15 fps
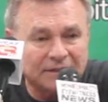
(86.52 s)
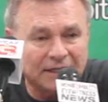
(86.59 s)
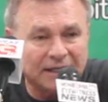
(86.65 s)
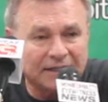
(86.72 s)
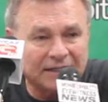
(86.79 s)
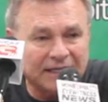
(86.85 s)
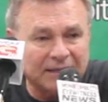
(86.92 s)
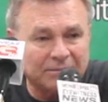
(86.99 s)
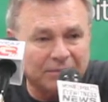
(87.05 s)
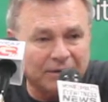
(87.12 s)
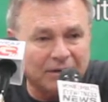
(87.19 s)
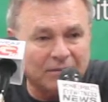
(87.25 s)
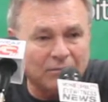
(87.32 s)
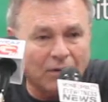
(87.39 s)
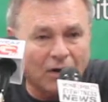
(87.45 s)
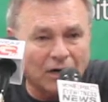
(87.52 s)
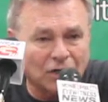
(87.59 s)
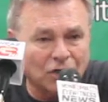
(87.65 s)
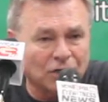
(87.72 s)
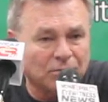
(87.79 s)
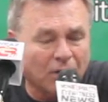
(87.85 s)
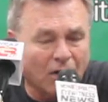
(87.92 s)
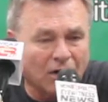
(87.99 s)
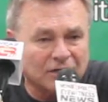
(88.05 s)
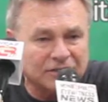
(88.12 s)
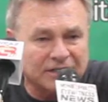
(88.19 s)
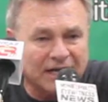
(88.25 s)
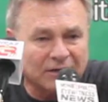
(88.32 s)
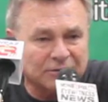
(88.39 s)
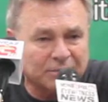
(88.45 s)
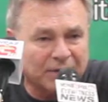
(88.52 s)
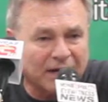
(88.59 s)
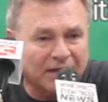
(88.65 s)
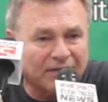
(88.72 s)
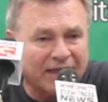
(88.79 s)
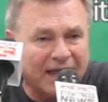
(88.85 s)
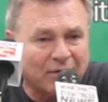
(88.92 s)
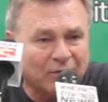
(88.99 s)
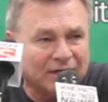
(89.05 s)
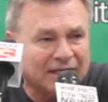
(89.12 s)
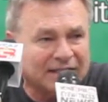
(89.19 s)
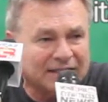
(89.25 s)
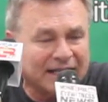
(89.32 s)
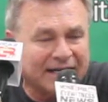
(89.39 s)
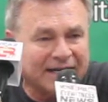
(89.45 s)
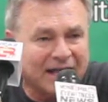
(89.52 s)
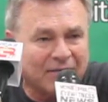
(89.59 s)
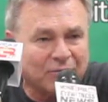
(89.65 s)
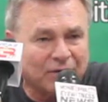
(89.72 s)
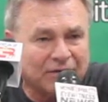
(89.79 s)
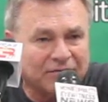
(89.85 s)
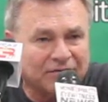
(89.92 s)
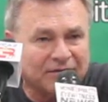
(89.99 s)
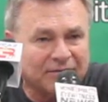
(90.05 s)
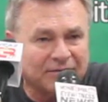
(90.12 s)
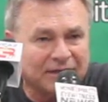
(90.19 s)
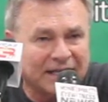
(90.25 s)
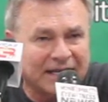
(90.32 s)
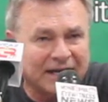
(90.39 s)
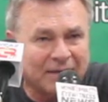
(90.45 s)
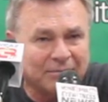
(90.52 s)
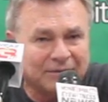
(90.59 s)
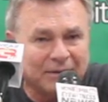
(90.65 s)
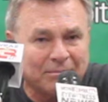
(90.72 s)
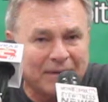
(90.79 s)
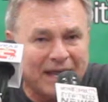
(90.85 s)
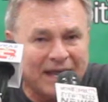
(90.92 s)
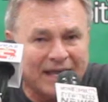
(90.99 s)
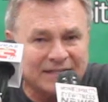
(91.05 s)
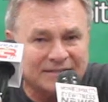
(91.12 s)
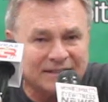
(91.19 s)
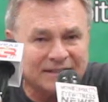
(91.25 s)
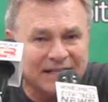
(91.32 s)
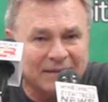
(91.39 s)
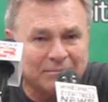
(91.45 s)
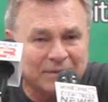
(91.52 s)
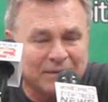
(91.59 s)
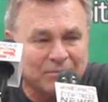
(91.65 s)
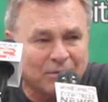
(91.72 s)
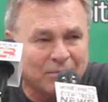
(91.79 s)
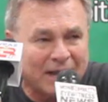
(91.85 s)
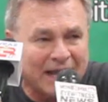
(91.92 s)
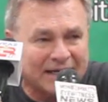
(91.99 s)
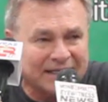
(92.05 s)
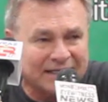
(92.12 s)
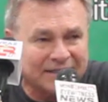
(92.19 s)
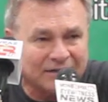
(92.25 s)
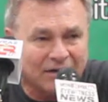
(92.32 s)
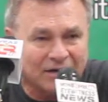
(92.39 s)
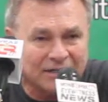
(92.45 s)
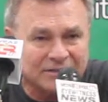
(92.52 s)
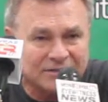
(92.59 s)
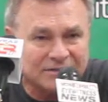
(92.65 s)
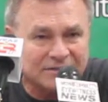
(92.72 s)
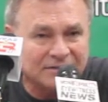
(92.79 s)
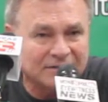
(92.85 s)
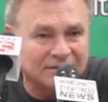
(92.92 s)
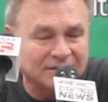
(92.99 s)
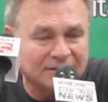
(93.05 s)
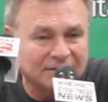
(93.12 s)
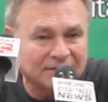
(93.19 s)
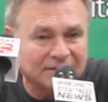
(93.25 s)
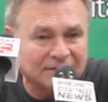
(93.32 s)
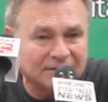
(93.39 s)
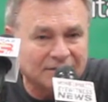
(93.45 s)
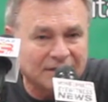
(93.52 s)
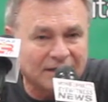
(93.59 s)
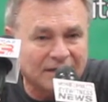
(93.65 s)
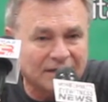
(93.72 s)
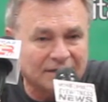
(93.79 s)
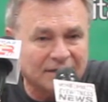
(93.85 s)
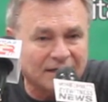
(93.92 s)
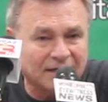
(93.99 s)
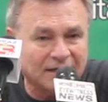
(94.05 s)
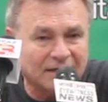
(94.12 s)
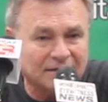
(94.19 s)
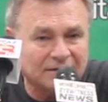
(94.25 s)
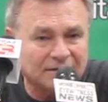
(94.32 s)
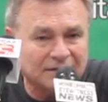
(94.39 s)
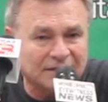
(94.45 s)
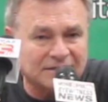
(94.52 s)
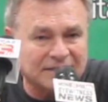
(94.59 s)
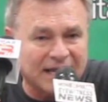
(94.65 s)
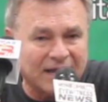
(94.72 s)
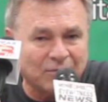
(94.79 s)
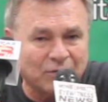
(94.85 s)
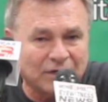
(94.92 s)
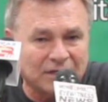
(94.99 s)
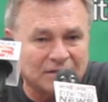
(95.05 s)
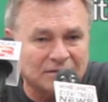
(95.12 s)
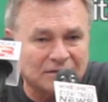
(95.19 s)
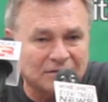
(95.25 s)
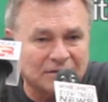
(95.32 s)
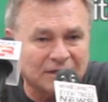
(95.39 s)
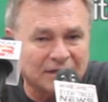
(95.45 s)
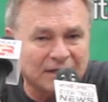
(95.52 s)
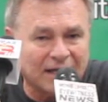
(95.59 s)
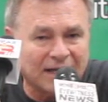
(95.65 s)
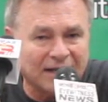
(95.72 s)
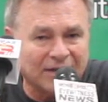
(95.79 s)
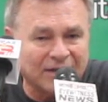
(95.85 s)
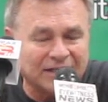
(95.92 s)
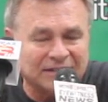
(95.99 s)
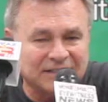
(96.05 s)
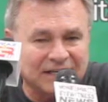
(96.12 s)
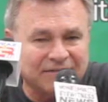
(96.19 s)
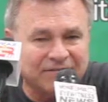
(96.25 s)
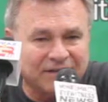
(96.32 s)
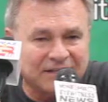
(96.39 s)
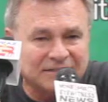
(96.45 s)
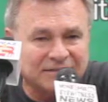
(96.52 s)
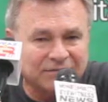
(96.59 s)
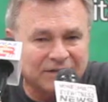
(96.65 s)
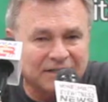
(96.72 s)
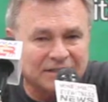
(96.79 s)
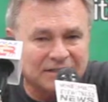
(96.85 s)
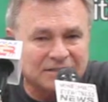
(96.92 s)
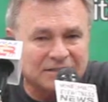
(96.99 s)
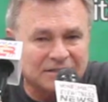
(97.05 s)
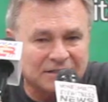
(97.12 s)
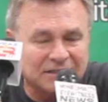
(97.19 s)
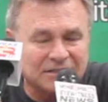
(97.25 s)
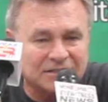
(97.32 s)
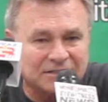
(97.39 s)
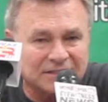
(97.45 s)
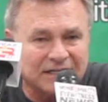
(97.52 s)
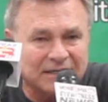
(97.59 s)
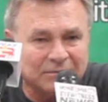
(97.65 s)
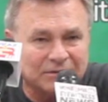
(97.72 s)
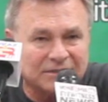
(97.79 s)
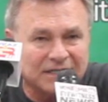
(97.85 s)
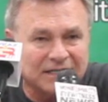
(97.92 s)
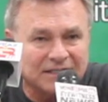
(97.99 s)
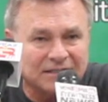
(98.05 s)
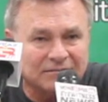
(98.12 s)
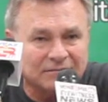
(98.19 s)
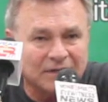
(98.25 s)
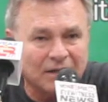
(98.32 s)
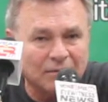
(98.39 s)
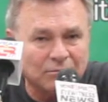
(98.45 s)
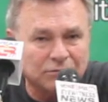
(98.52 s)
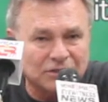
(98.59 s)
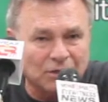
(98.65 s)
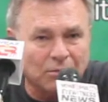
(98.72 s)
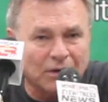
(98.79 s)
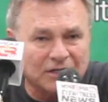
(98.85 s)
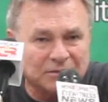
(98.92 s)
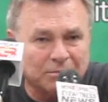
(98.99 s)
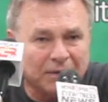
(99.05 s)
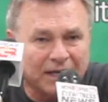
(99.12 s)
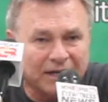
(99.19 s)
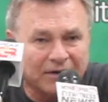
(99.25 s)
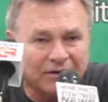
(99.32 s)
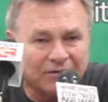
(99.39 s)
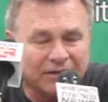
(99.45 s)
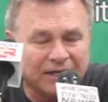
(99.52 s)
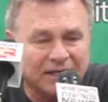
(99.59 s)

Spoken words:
and keep a good margin, I was proud of that. We didn't let up. We let up in the past and let people back in on us. And this time we, I think defensively, this team is getting so much better.